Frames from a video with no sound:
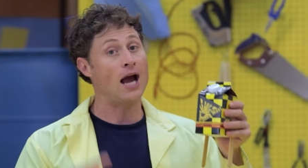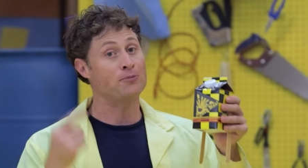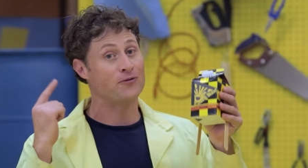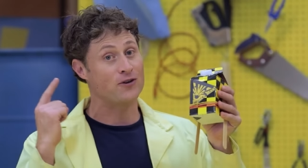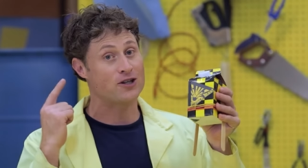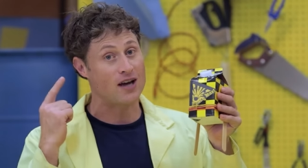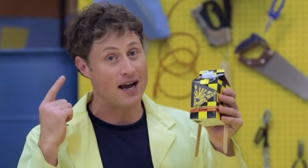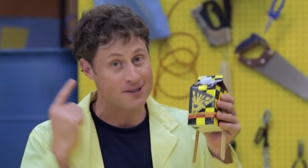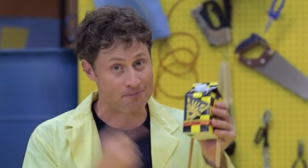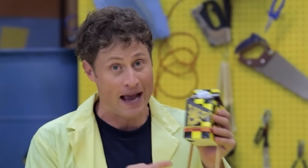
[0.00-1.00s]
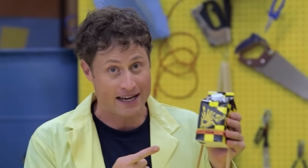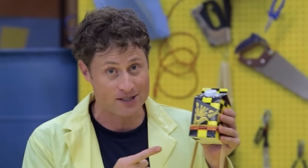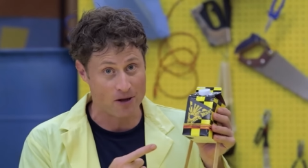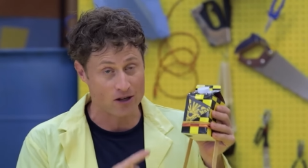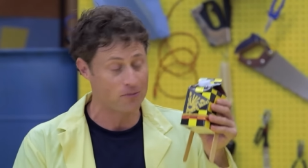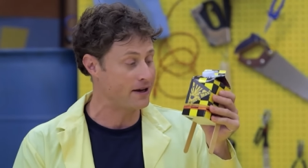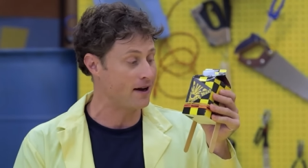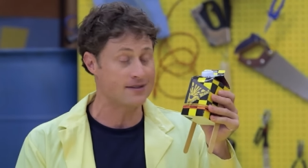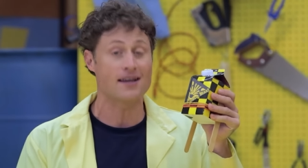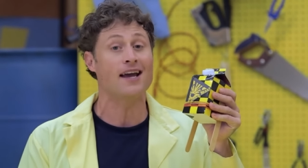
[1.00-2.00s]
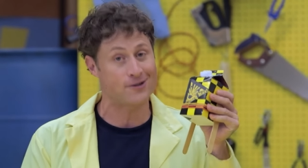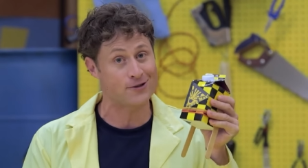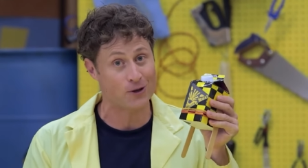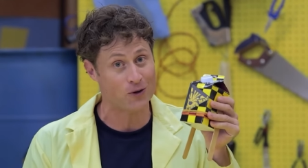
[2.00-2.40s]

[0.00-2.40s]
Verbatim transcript: I prefer Science Max Milk because it's the